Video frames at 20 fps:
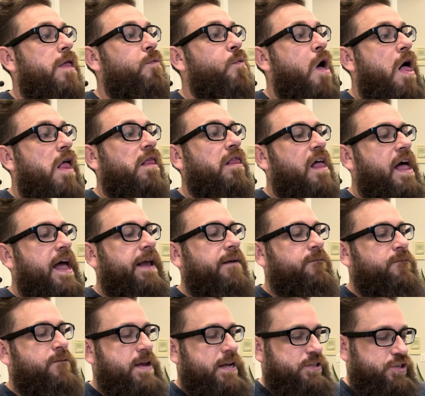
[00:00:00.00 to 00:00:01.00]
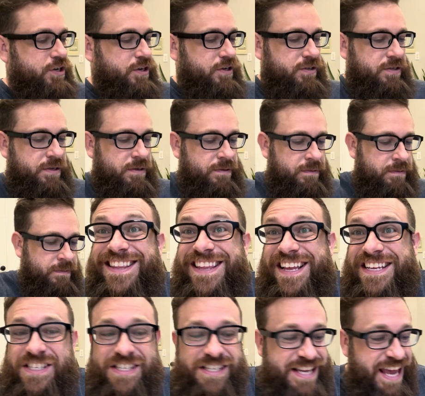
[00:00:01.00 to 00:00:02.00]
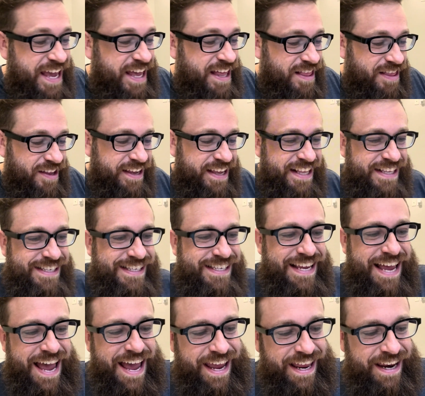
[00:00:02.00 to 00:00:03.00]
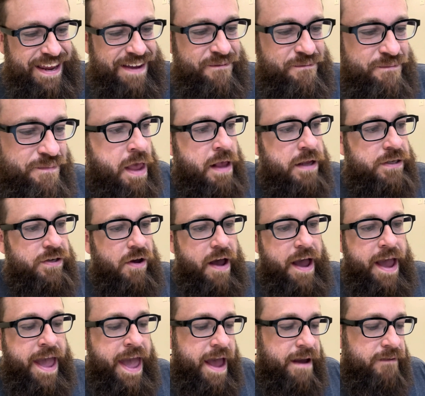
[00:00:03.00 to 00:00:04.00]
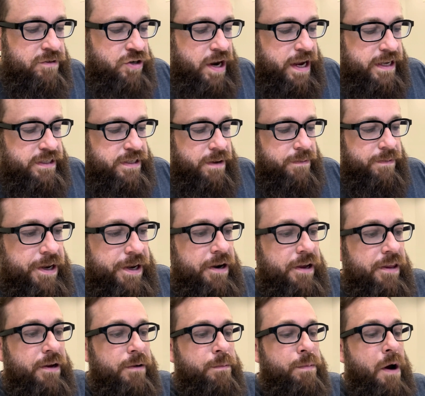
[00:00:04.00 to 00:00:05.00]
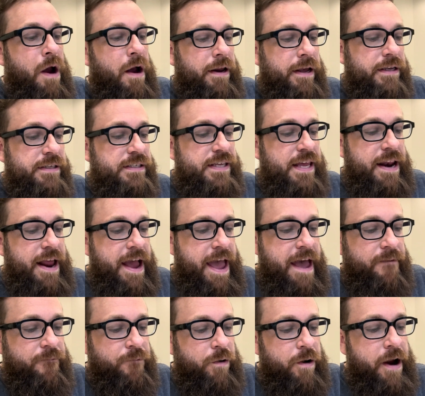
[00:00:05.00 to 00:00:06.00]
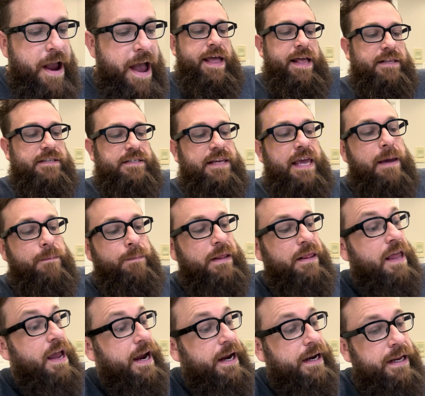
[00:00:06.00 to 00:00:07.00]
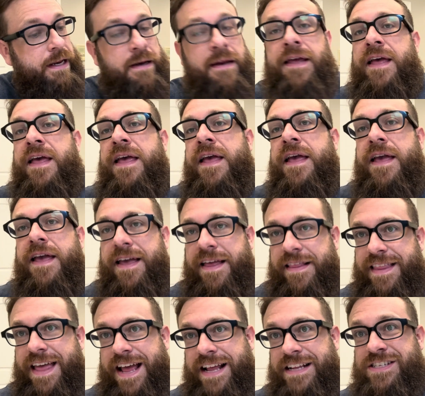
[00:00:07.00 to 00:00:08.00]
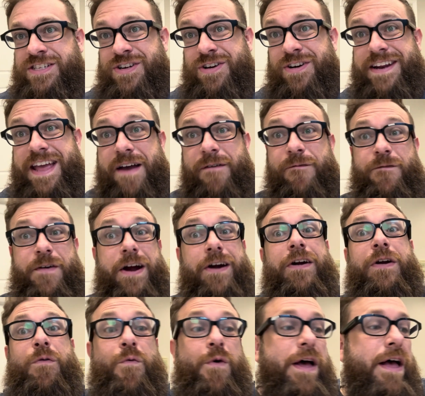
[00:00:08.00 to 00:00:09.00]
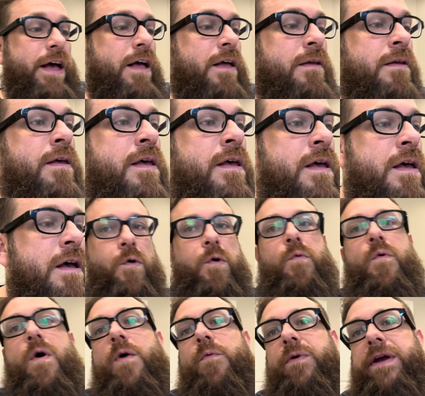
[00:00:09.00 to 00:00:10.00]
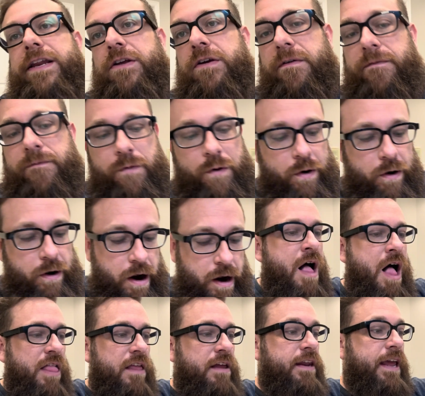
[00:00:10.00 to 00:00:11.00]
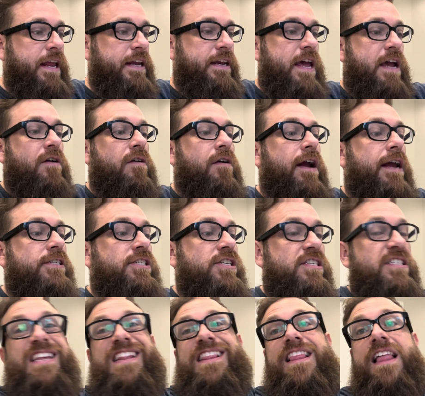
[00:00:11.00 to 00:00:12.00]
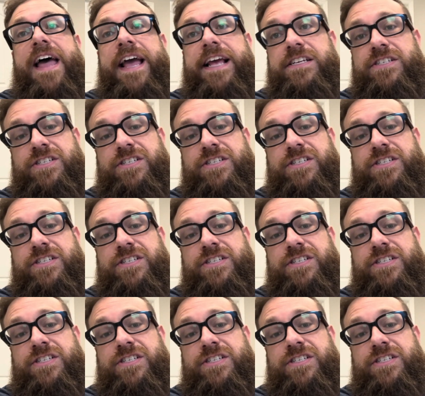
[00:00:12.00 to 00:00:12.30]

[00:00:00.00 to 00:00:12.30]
Wall Light Fixtures. Let's take a look inside. So I have tried some other products that I have for our landscaping lighting that's turned out very well for what we do for our holiday decorations and light